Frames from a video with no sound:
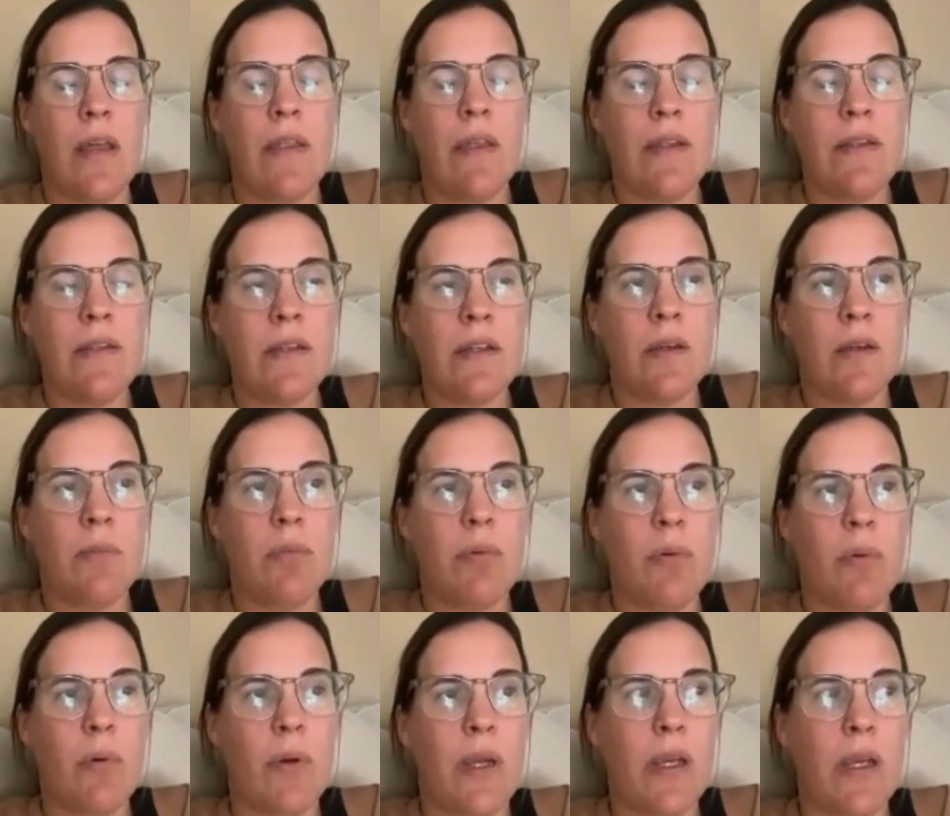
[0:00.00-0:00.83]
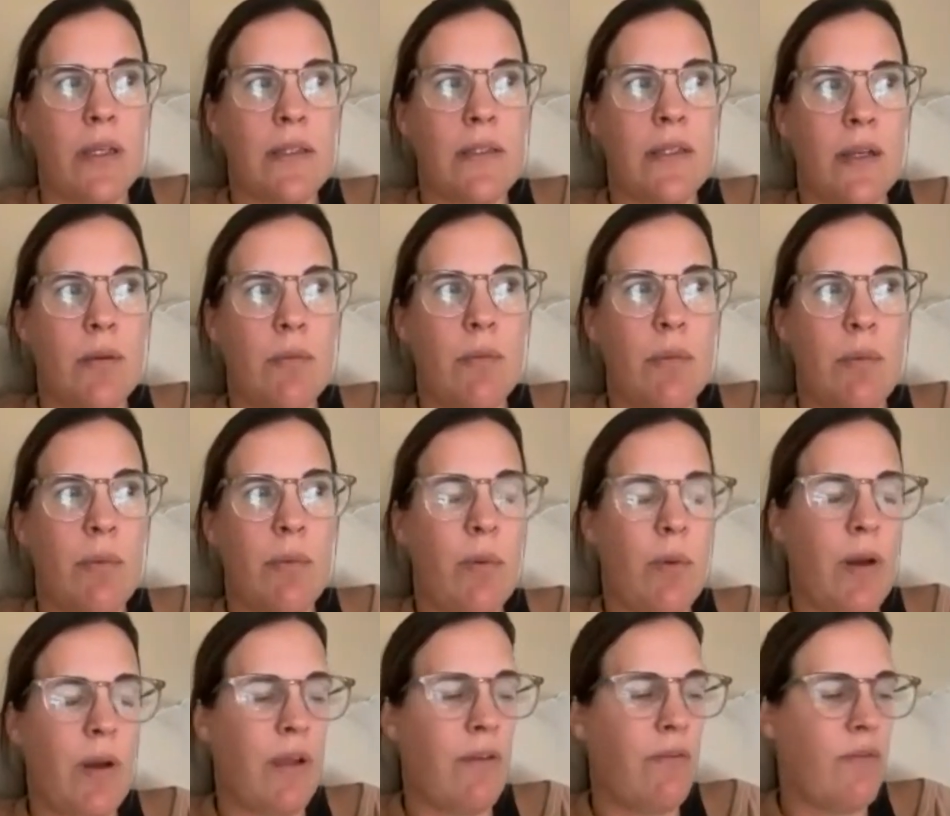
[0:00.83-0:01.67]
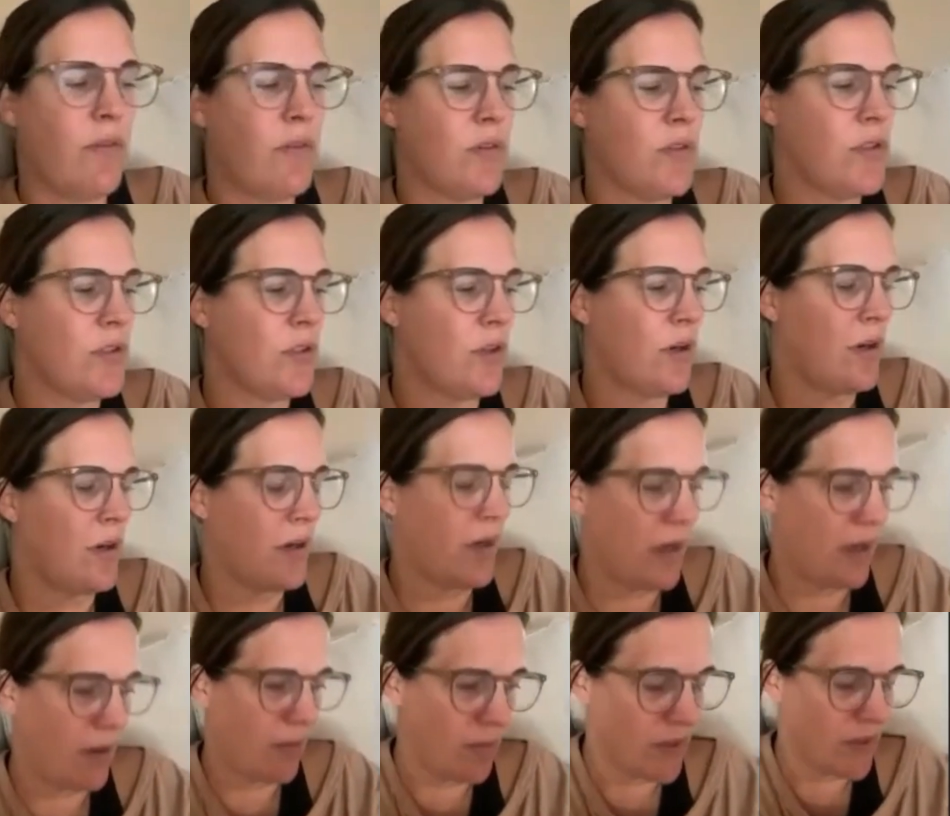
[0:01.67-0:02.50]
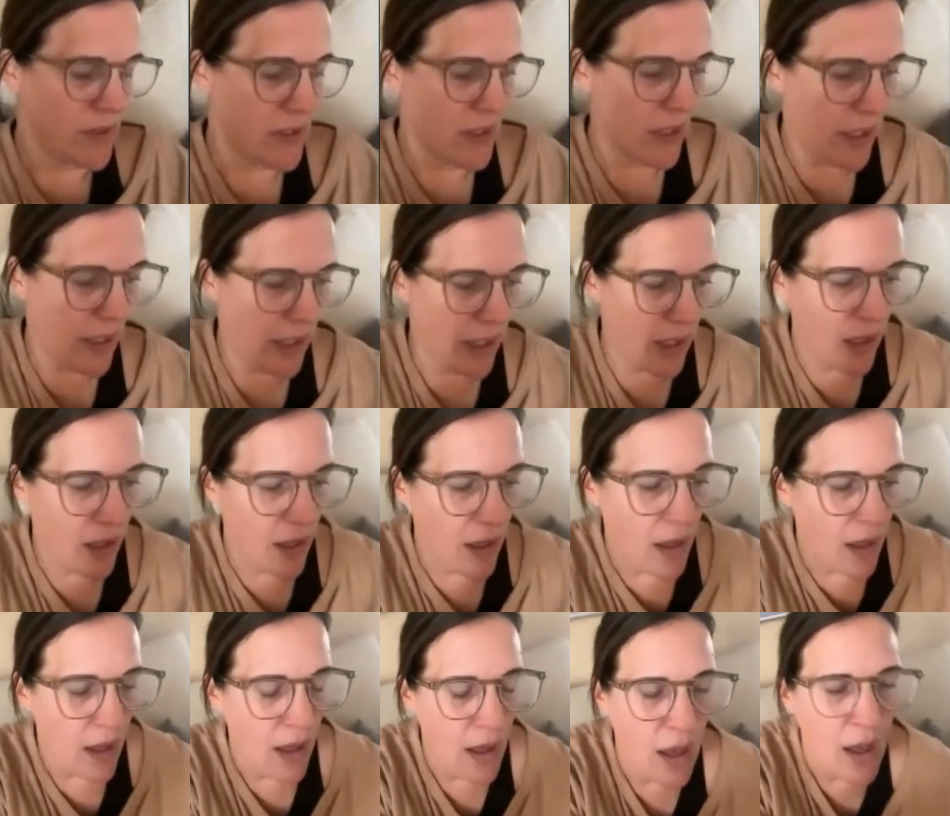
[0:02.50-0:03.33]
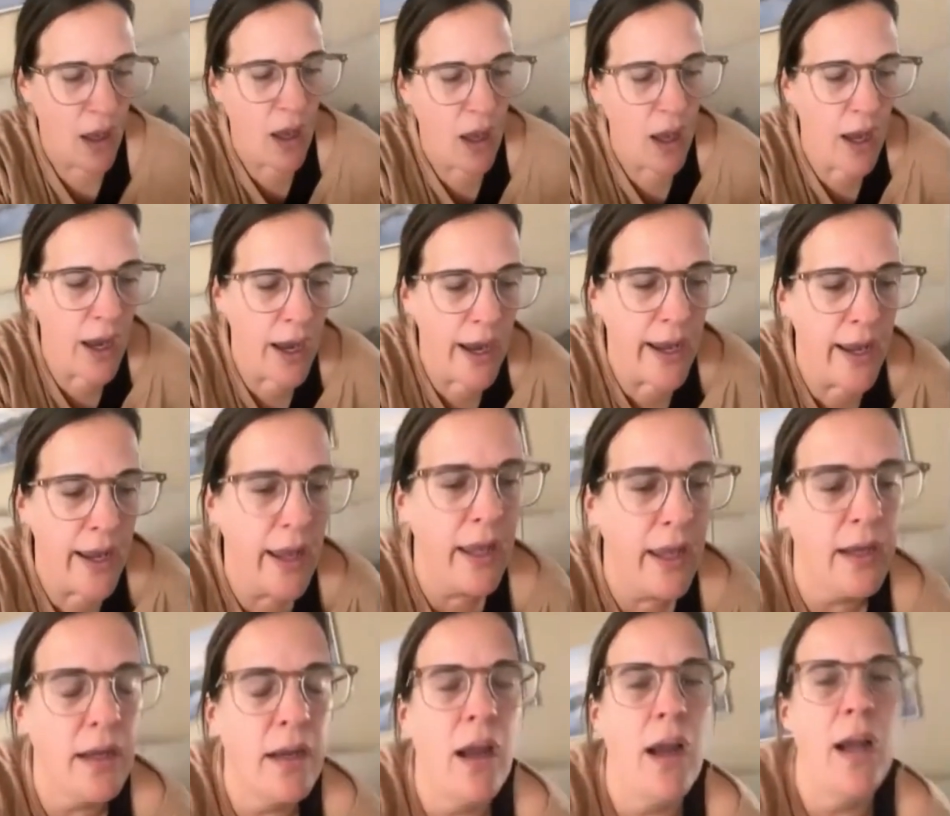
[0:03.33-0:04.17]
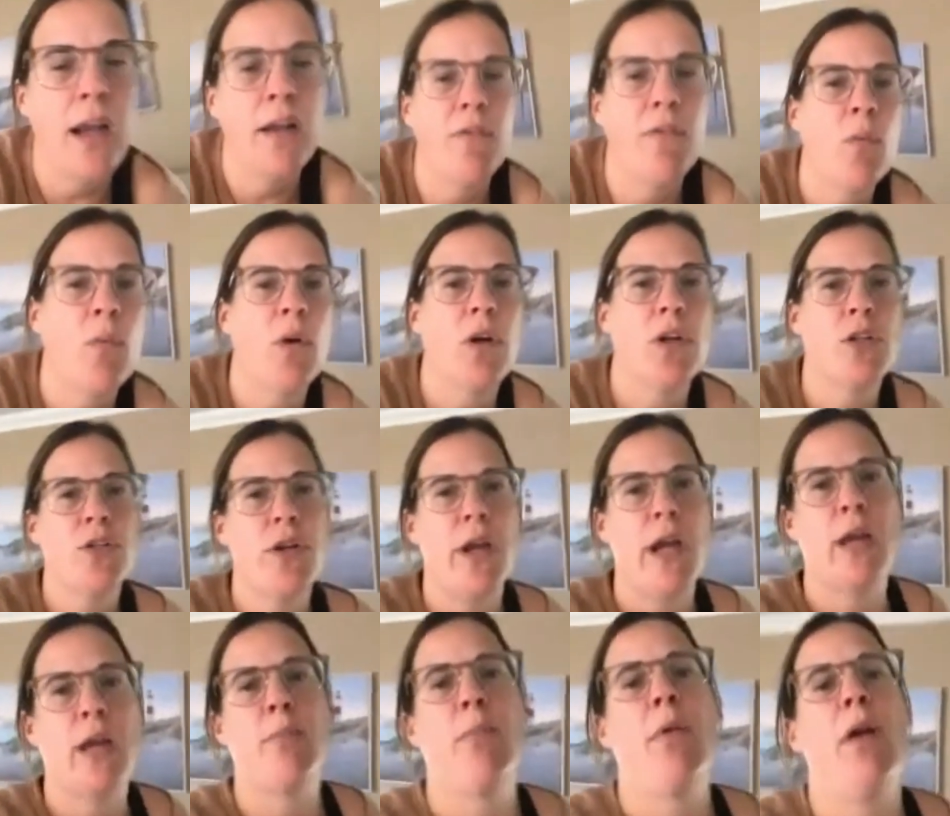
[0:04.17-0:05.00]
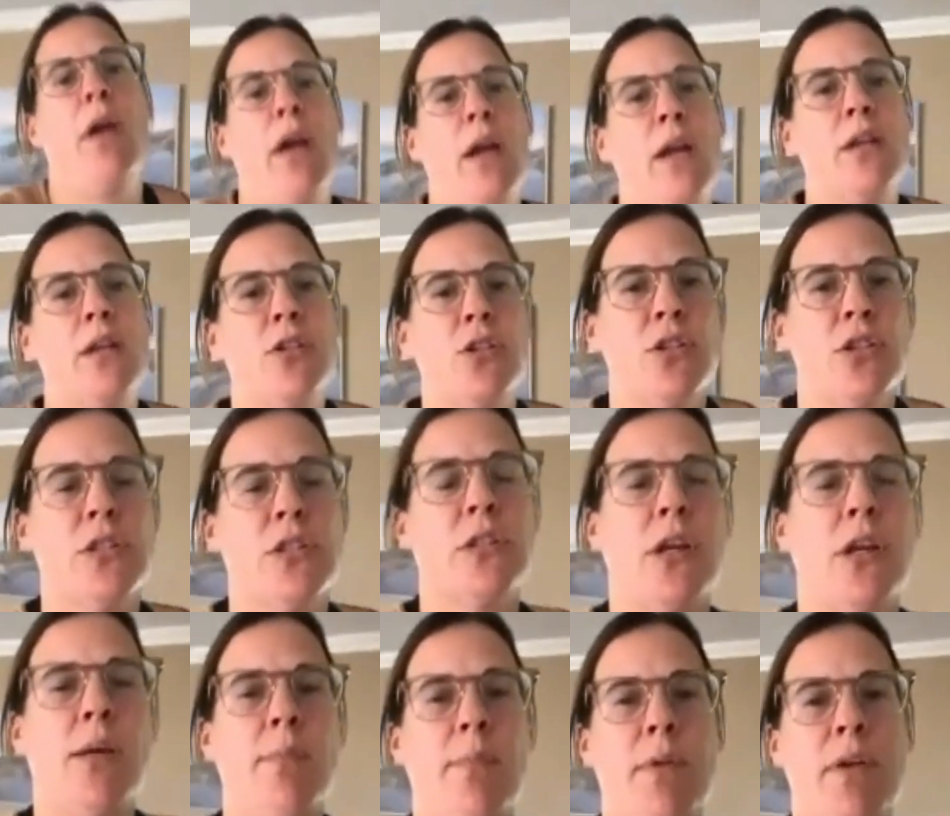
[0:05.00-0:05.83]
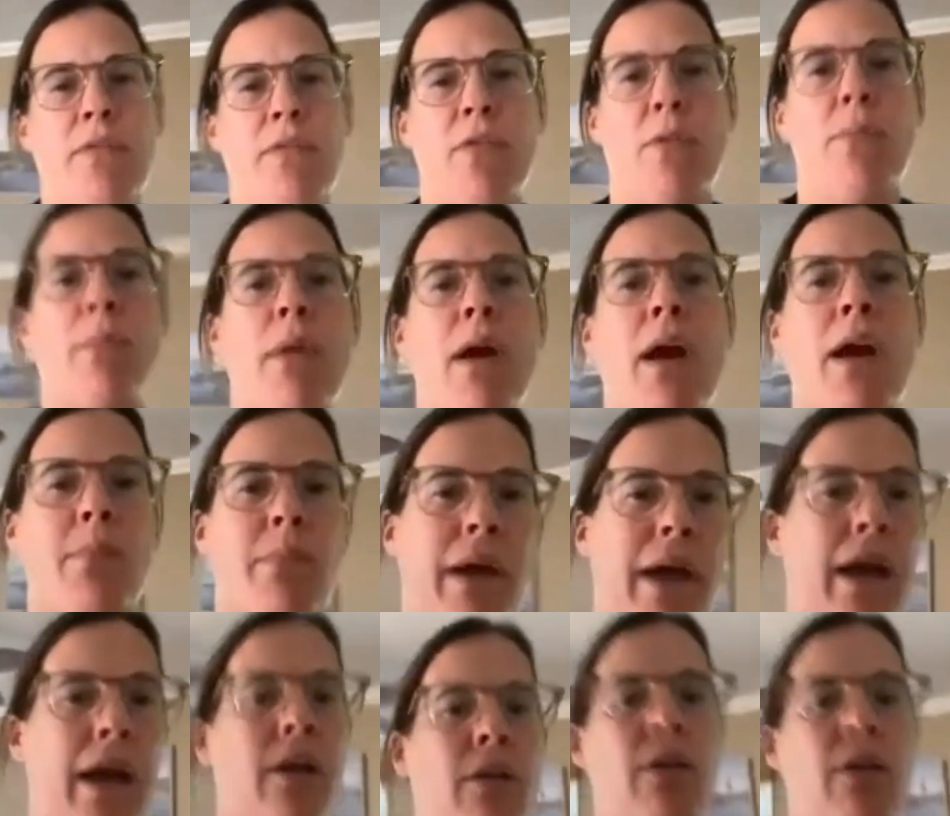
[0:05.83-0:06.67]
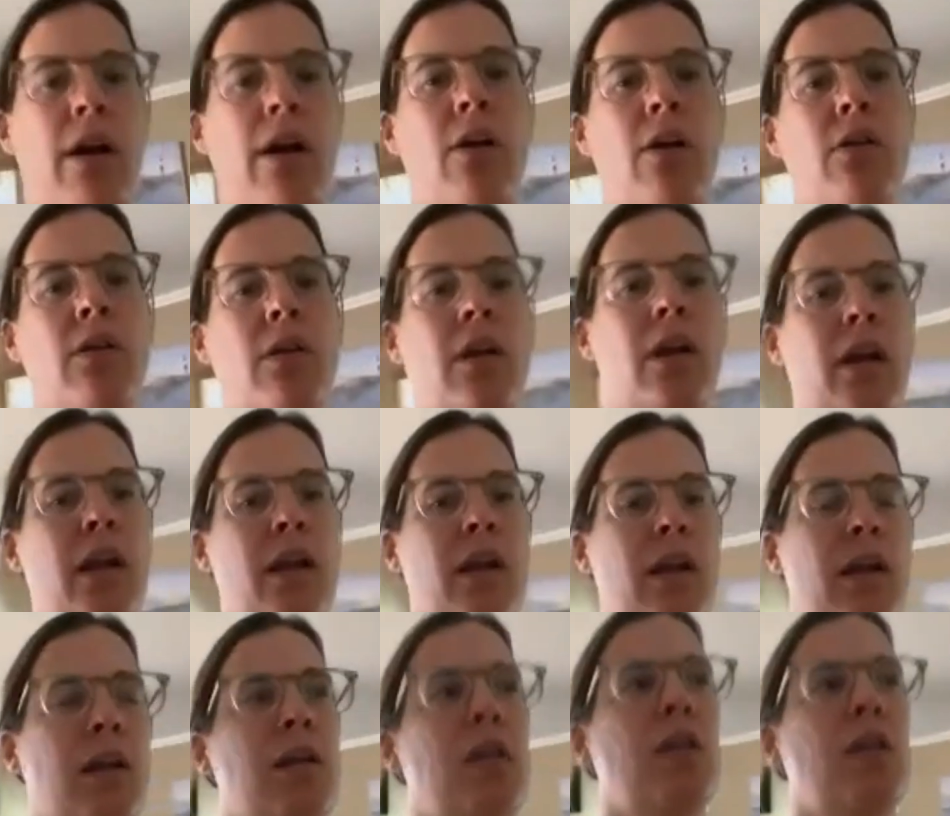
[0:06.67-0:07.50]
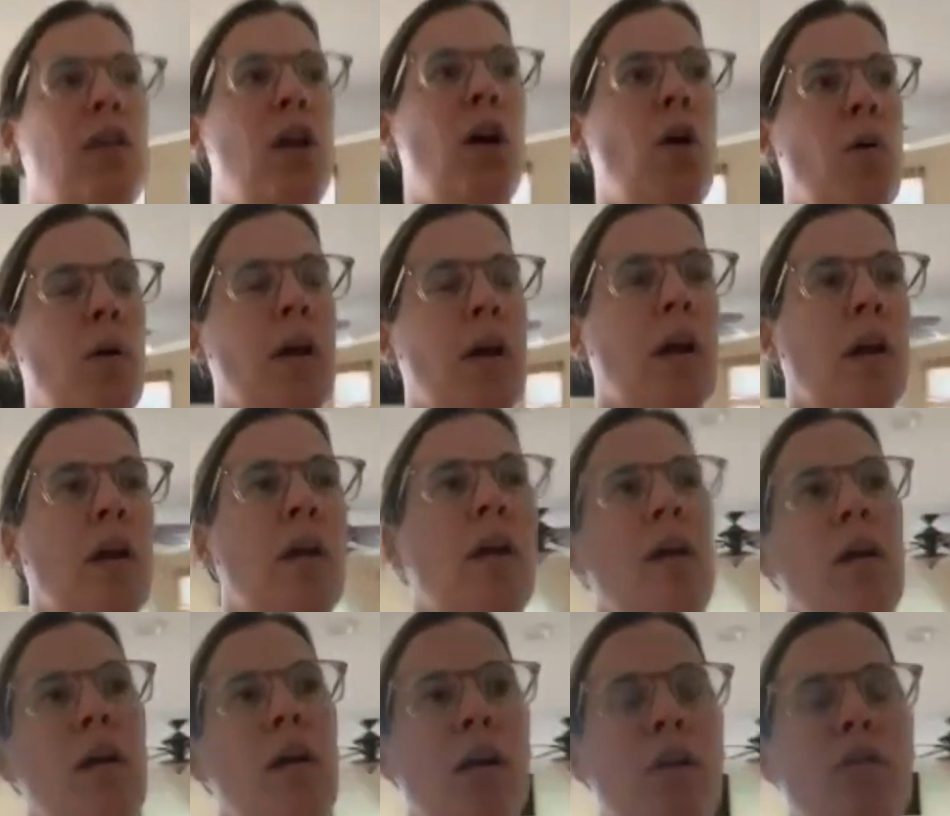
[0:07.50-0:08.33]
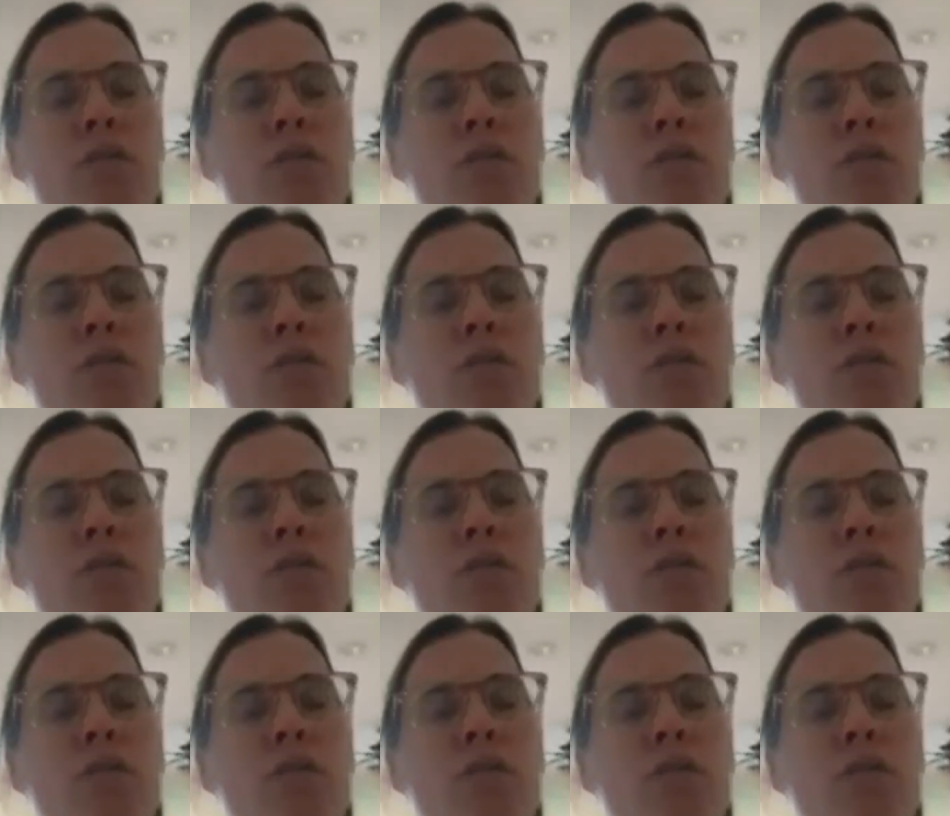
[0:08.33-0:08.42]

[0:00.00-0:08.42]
Yeah, that's a good point. Because I remember when I first started, it was like I had kind of a one track mind just coming from my background and knowing